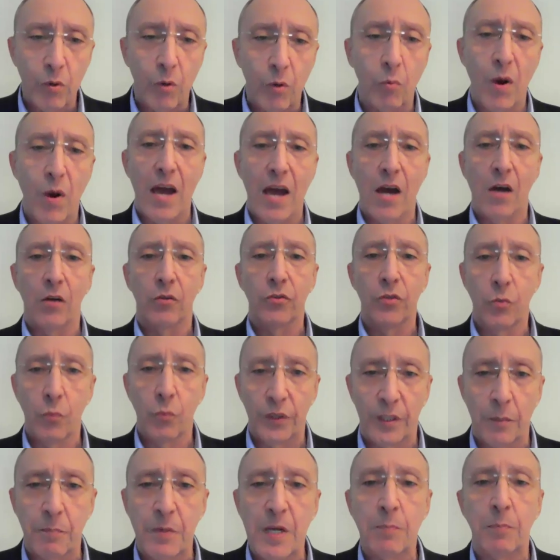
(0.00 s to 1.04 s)
around
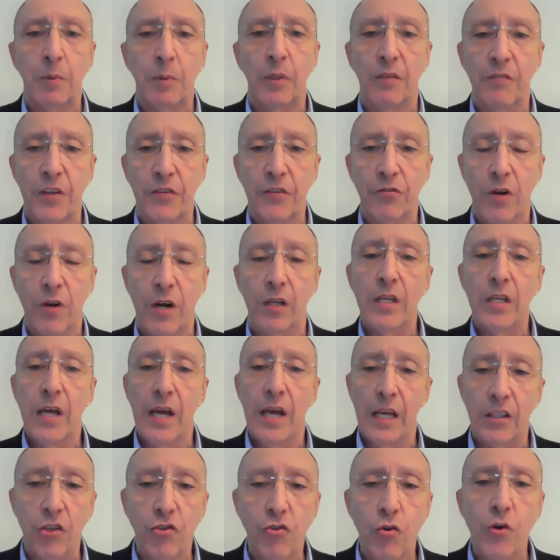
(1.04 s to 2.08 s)
with the people of Israel
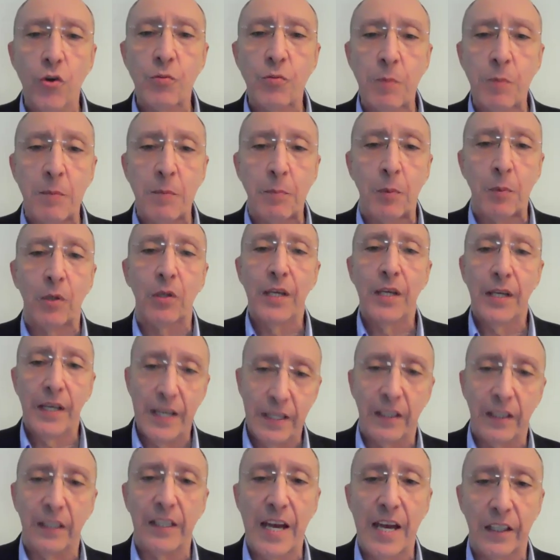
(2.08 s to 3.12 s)
and the Jewish people in
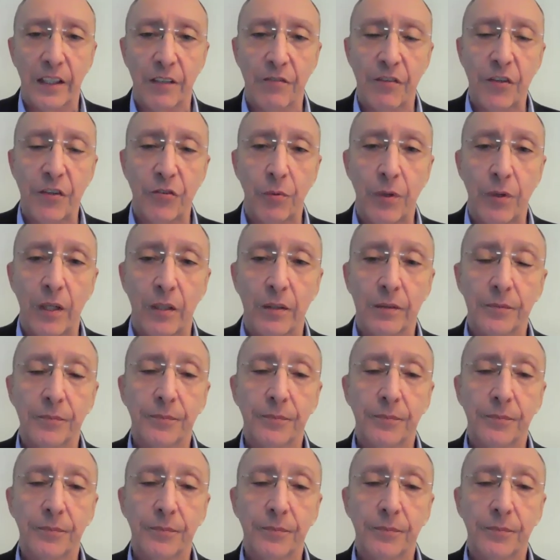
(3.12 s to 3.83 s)
the land of Israel.